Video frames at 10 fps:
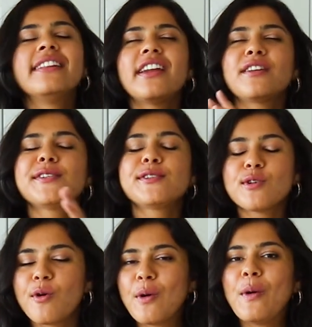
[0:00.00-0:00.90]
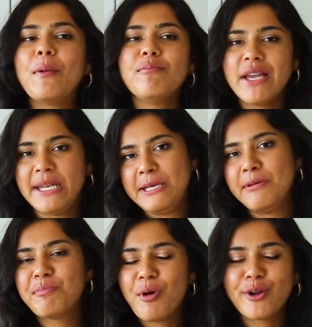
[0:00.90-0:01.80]
There are so
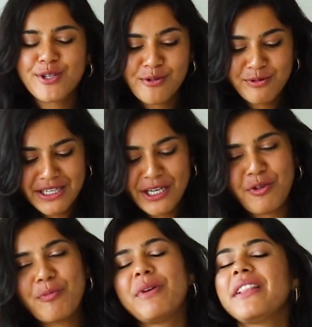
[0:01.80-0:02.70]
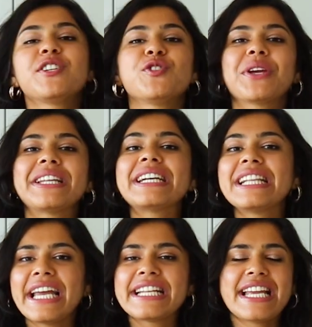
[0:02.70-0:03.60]
many more tools and equipment that you can
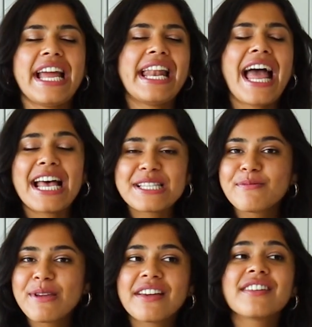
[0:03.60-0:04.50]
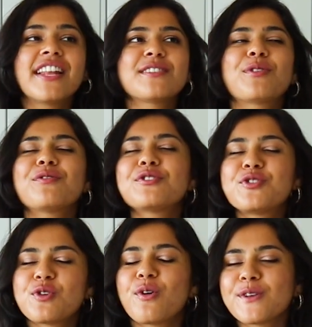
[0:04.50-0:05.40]
collect, and as a baker, that's one of
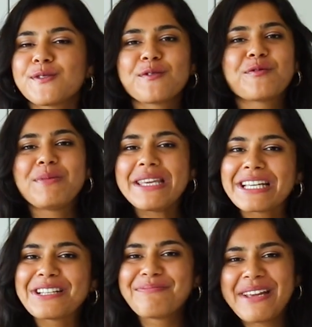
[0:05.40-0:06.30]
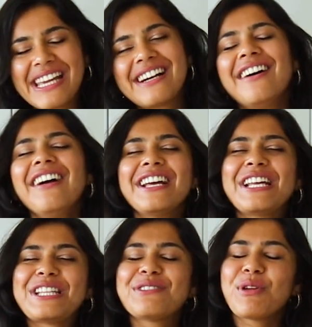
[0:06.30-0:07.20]
the joys of being a baker,
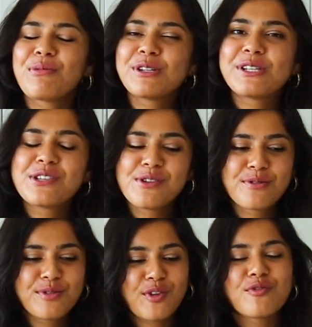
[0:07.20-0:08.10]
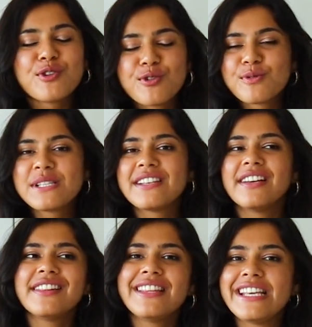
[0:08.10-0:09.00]
to be able to sort of use
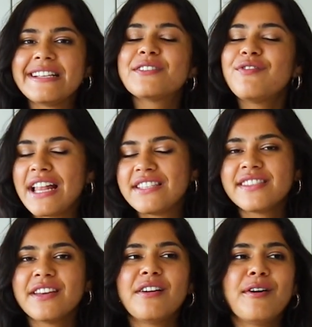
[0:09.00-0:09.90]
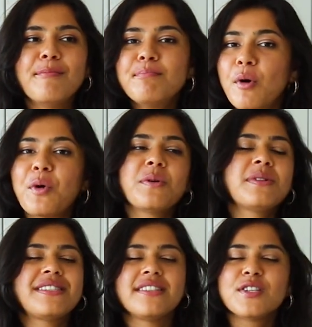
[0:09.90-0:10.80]
these fancier
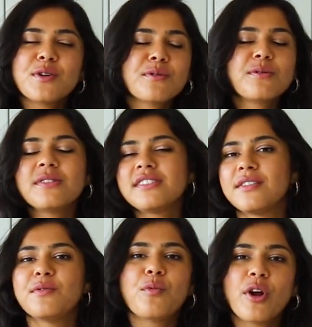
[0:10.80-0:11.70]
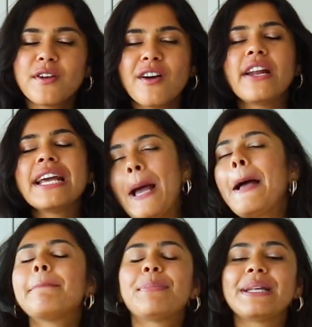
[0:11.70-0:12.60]
molds and tools and whatnot.
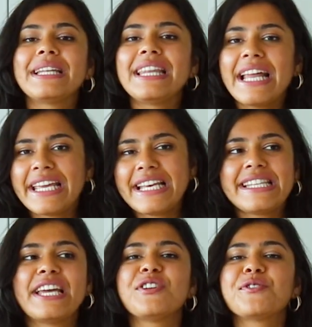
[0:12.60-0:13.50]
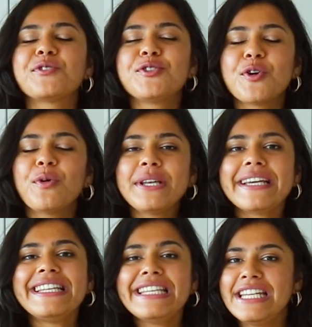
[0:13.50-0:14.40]
But like I said, you
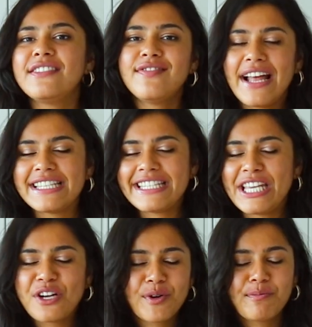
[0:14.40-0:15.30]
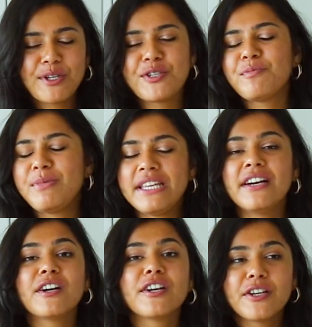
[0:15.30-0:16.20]
don't need fancy equipment to be
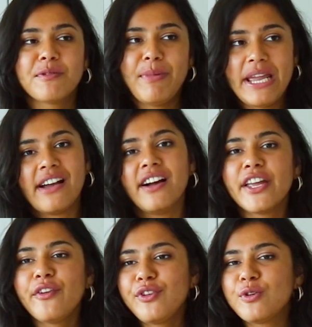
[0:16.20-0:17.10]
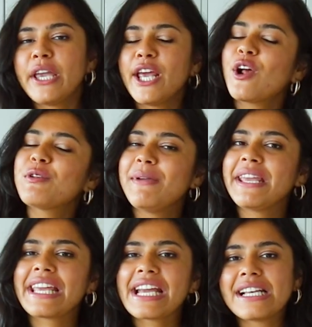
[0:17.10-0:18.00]
a good baker. If you cannot
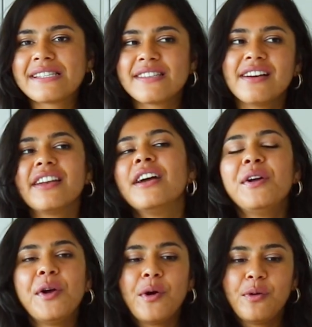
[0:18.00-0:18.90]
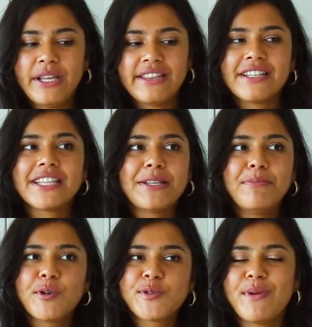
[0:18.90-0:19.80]
make a custard with the
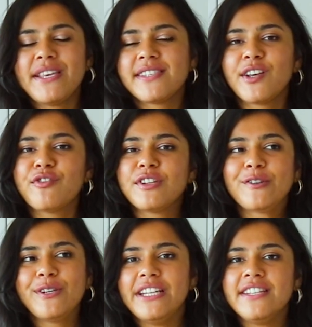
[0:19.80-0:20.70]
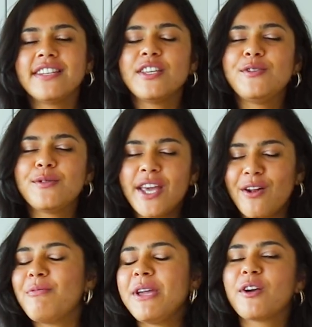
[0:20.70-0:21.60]
most basic of ingredients, you
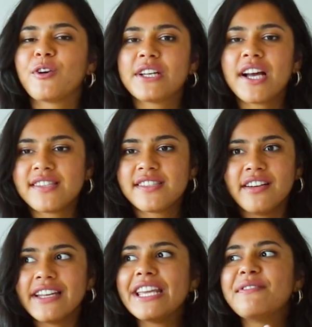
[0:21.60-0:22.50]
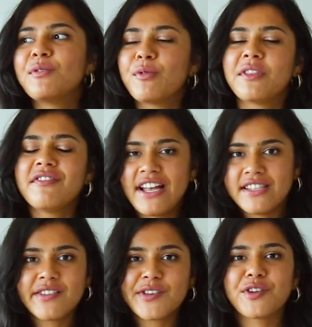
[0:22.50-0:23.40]
cannot make a good custard even with the
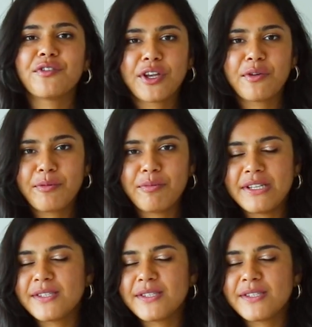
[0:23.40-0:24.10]
fanciest of equipment.